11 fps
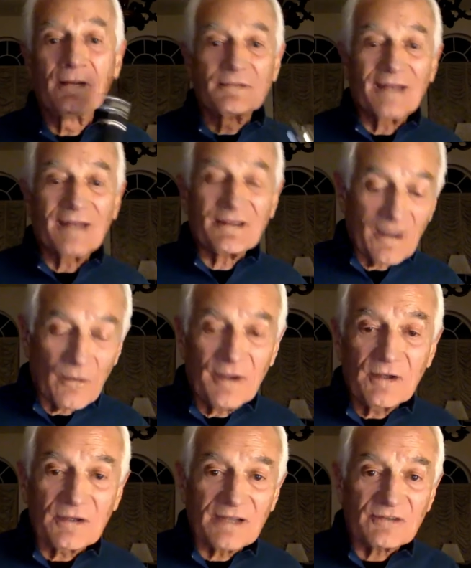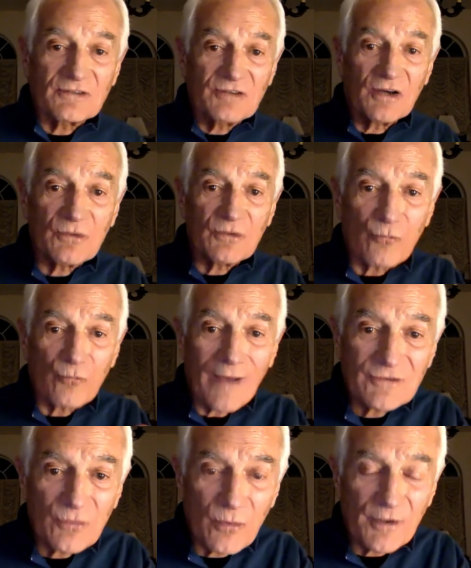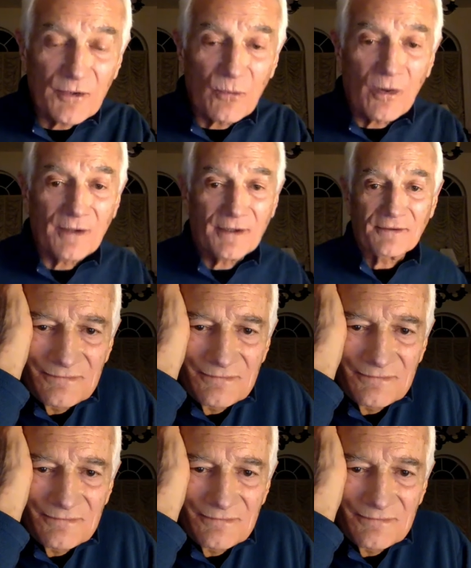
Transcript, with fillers: That, that way you can get the tongue right to where you want it.